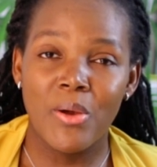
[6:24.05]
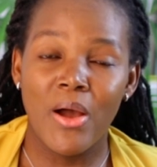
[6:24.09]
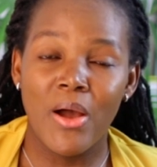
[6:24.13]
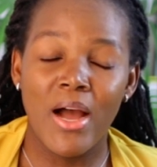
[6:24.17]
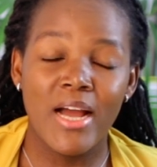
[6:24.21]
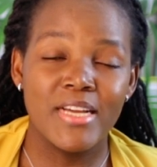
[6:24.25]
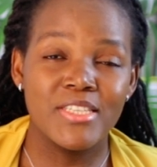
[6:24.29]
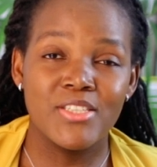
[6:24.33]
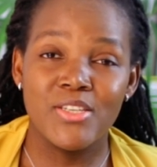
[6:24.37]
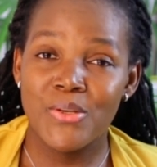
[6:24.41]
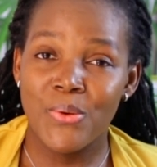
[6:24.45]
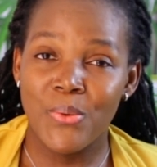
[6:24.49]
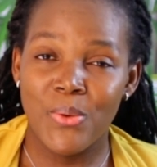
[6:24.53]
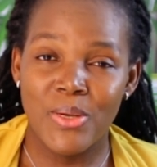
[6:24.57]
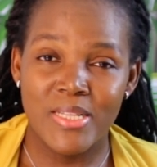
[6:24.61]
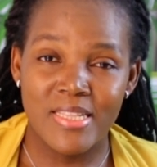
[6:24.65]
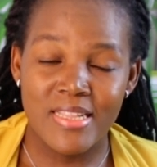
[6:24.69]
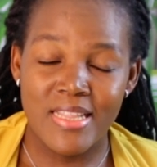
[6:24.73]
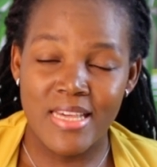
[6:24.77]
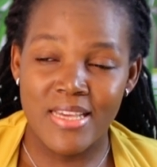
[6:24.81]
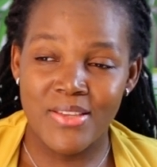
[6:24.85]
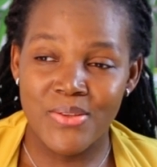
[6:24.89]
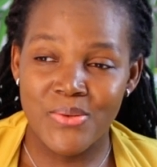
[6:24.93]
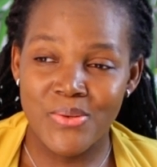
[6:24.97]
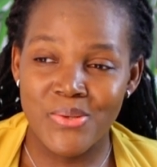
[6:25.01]
I don't know what
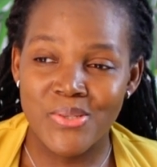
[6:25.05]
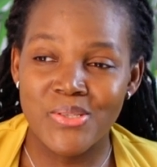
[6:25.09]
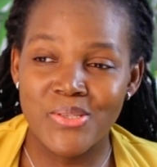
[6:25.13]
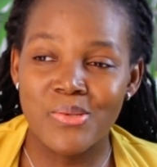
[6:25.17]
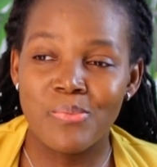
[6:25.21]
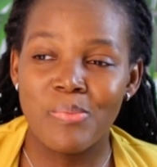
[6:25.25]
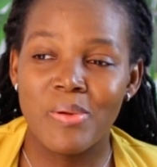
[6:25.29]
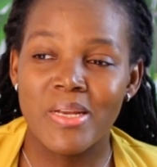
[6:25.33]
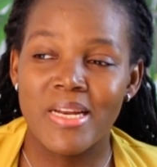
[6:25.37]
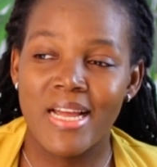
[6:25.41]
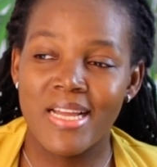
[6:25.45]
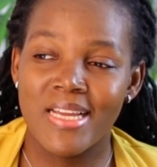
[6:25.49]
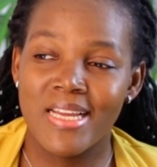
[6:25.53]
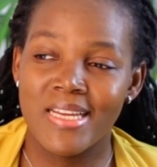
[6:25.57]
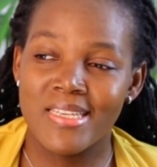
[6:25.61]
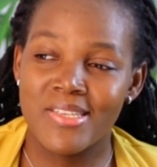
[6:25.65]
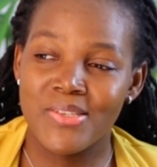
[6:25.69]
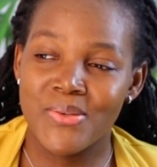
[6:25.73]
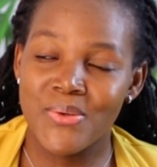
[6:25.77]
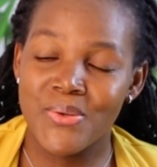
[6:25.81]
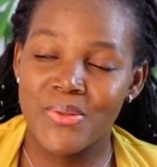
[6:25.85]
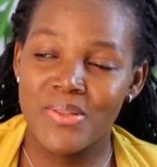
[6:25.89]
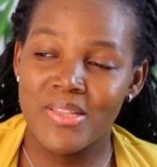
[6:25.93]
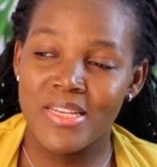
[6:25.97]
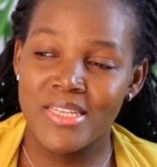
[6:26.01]
they use, but I
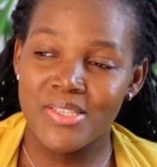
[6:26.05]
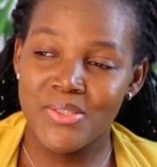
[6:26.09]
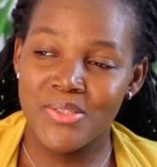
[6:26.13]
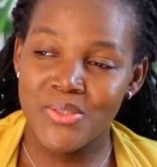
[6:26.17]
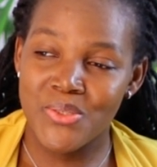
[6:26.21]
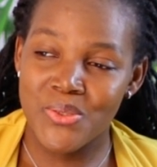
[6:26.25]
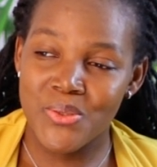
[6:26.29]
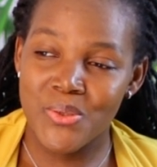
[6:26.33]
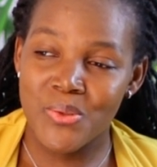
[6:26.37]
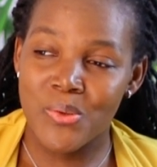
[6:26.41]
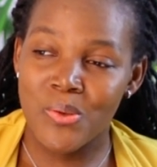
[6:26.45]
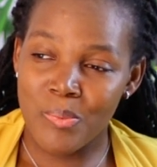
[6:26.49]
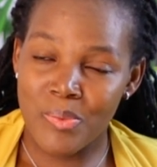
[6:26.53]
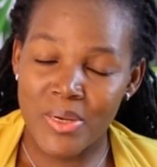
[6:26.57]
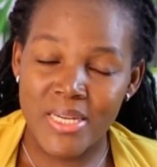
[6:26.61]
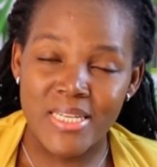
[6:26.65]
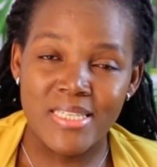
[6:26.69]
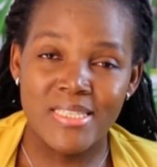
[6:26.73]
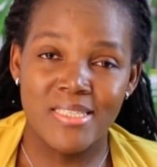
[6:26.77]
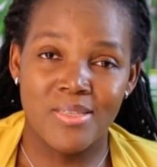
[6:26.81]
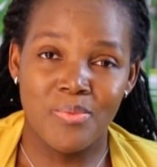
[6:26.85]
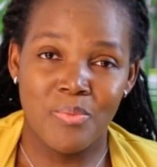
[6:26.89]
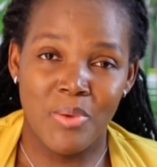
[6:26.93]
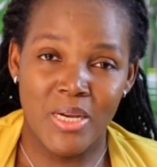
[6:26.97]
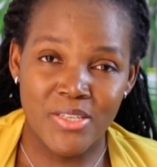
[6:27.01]
know they do
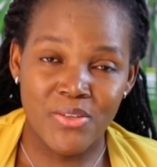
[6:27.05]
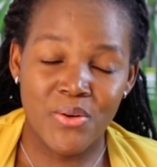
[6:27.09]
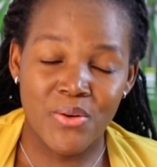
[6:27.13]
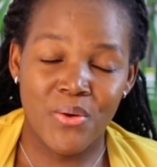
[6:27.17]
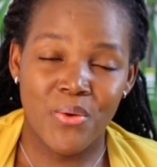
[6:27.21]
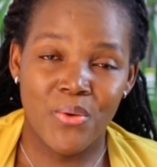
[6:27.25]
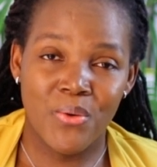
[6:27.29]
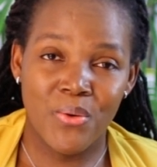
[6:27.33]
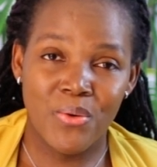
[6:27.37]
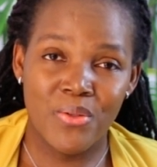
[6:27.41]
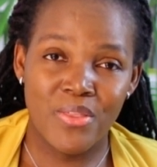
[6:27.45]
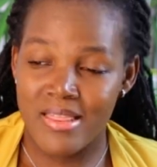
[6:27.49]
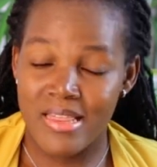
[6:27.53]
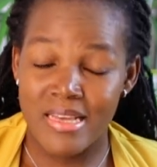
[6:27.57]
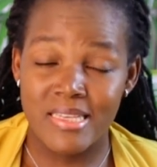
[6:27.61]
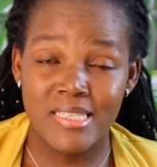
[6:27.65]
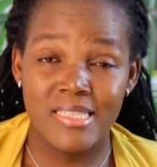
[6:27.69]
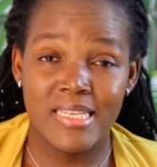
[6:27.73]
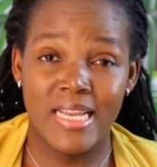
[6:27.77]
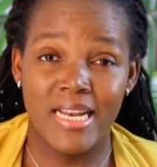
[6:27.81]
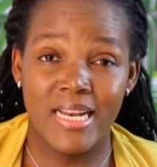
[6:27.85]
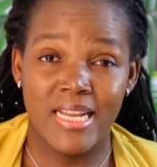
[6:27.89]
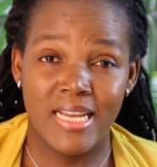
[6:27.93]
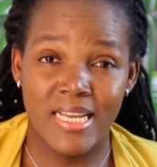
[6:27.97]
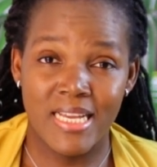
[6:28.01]
paint mud cloth. They're
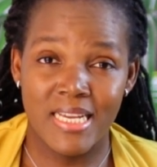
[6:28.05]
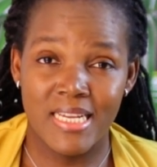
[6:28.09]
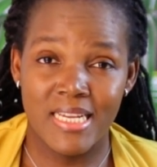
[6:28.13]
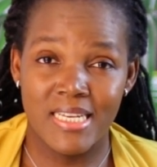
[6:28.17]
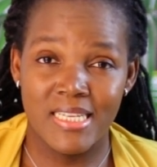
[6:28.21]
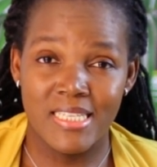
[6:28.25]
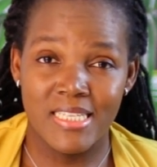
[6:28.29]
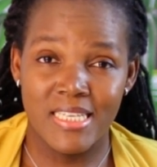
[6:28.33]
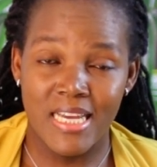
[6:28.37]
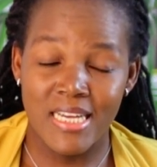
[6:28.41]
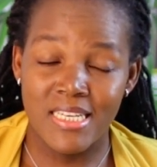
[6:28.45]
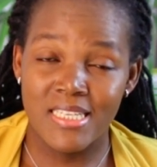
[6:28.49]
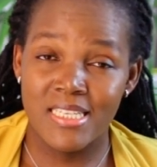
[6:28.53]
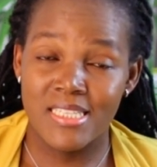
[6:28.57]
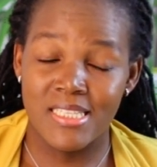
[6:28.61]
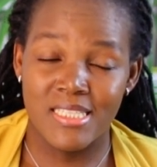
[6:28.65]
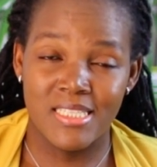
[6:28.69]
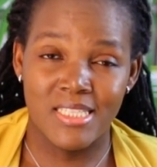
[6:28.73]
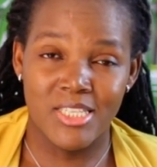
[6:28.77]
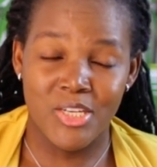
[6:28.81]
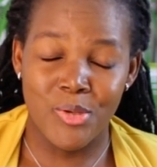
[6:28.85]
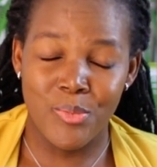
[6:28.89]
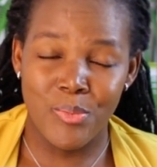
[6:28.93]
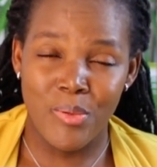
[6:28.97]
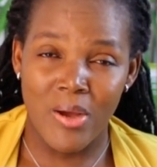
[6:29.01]
selling it, and
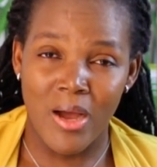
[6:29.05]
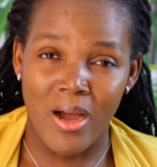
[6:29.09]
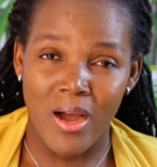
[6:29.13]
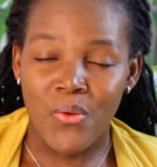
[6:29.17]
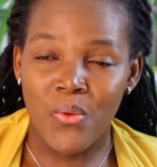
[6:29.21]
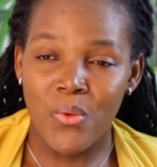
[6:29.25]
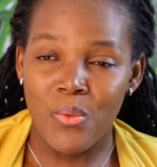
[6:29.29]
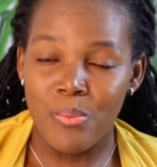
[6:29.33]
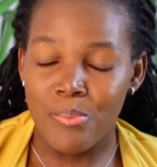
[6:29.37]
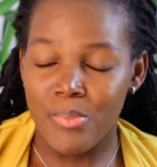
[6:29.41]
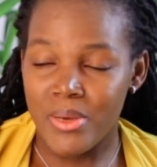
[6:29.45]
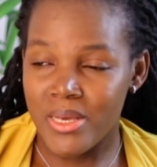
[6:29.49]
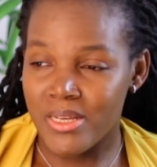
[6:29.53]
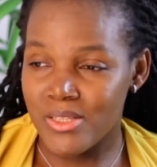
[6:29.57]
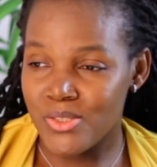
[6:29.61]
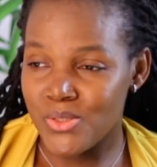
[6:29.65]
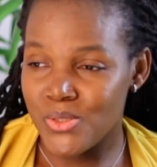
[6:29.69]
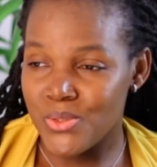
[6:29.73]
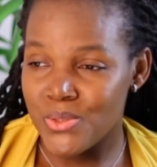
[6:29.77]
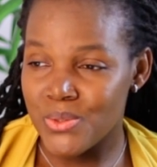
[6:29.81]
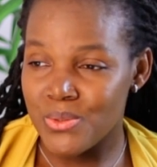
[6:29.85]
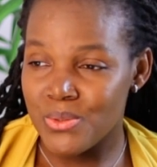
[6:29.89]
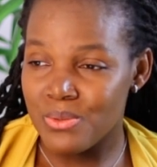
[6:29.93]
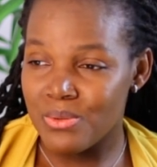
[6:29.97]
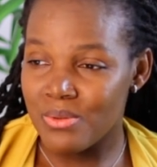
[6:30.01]
it's cheaper compared
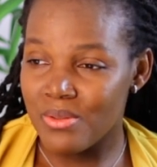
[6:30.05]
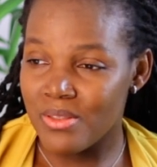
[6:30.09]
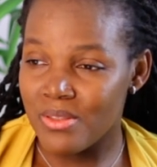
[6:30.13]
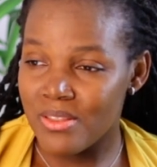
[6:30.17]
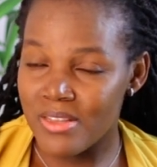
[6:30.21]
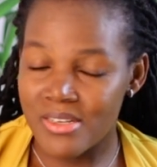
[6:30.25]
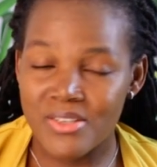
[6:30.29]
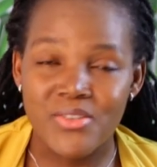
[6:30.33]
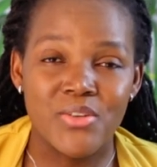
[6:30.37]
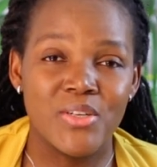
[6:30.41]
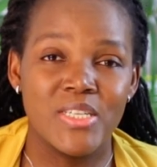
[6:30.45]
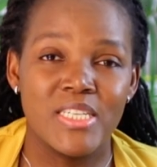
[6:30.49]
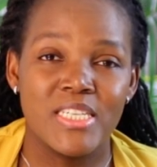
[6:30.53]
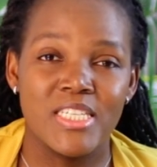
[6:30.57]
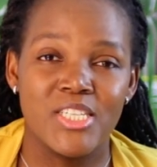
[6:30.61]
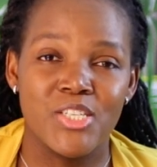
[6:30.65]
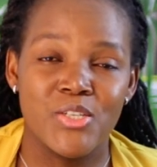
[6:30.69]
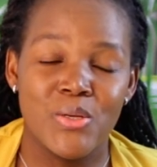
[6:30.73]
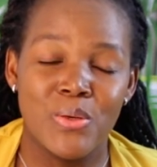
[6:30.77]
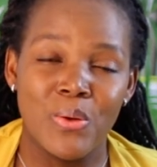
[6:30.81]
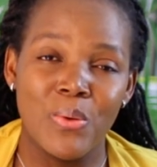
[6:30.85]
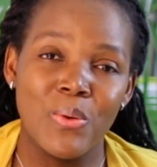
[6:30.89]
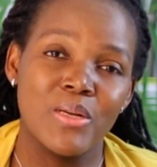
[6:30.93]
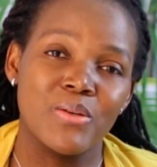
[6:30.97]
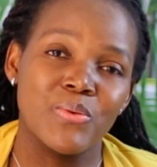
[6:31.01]
to the
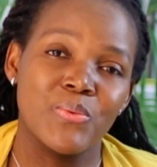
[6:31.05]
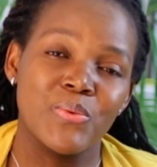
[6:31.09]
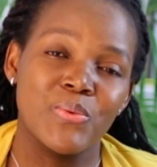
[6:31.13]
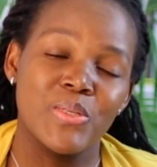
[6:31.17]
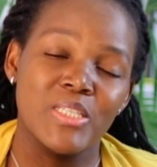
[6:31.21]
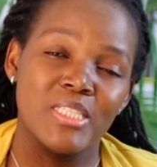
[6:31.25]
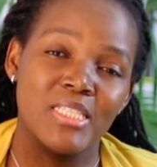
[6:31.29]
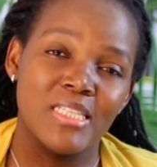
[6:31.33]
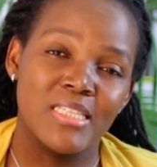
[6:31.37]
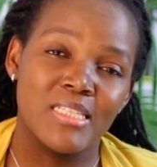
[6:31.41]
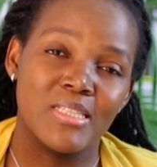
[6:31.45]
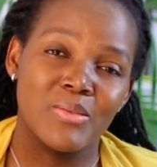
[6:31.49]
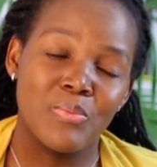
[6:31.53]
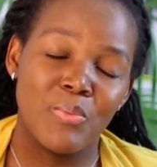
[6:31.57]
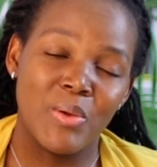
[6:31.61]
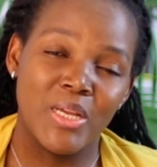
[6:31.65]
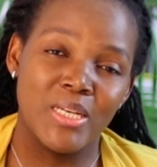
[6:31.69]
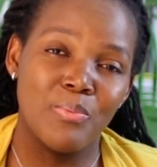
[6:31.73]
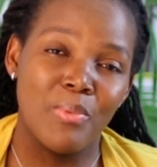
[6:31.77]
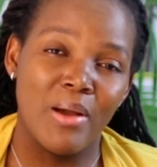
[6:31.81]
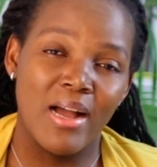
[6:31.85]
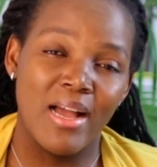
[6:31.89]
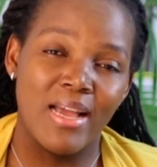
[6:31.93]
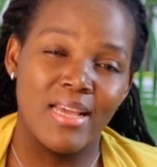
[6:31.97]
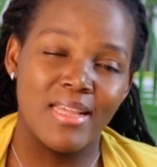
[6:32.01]
traditional one, which is
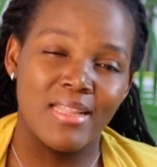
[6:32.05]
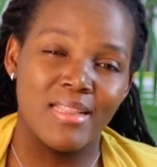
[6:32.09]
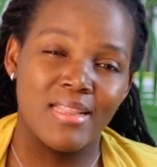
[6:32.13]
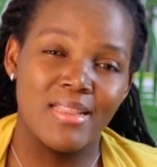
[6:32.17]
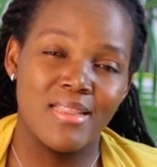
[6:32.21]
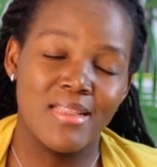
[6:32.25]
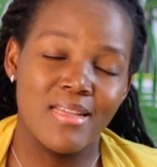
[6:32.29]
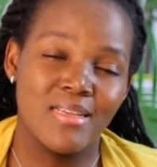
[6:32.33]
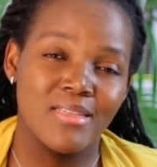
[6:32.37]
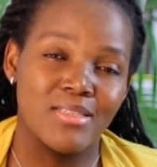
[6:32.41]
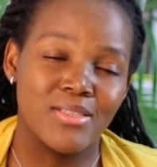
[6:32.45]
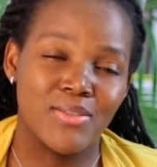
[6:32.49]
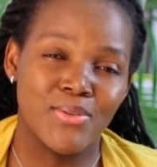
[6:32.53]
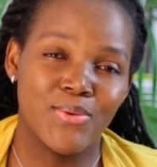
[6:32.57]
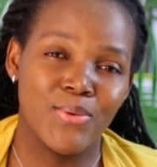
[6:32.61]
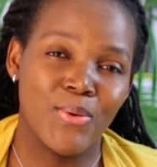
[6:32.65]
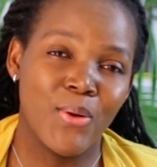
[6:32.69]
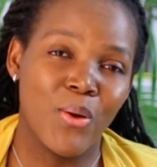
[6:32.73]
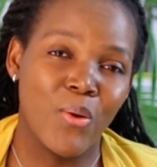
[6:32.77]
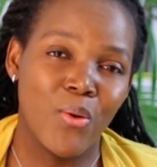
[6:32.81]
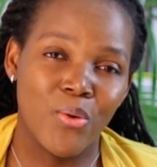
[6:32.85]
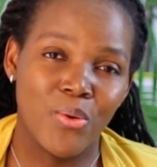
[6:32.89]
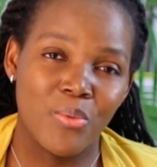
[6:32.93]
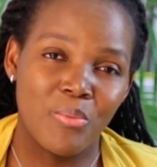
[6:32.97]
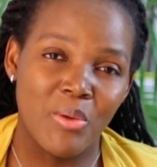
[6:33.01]
made by these
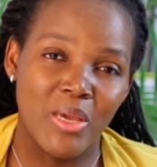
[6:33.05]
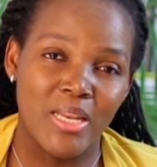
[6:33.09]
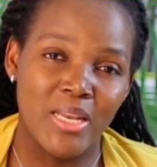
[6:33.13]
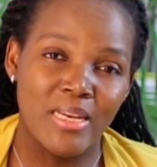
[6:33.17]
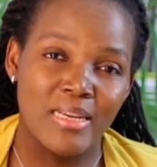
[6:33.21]
local women